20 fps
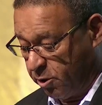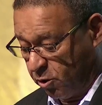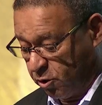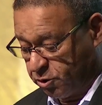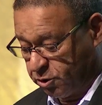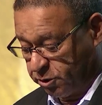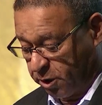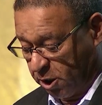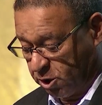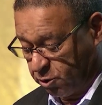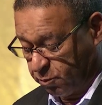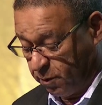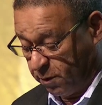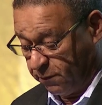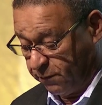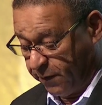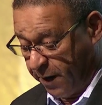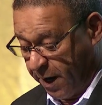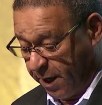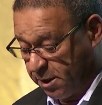or sexual
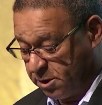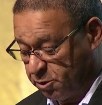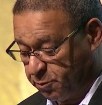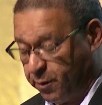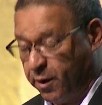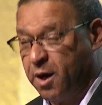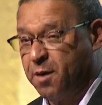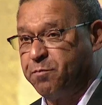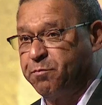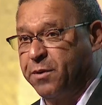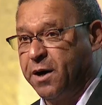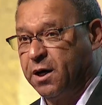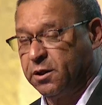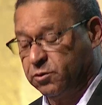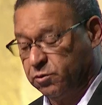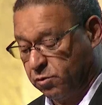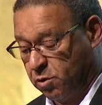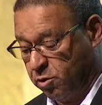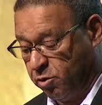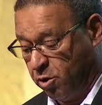violence by a
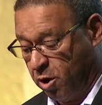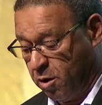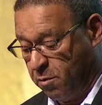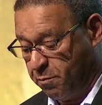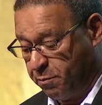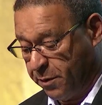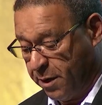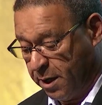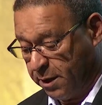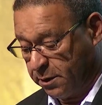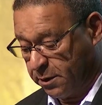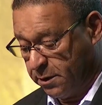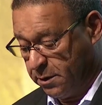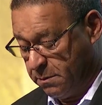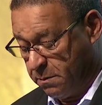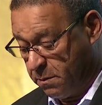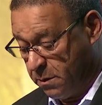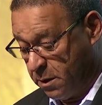partner or non-partner.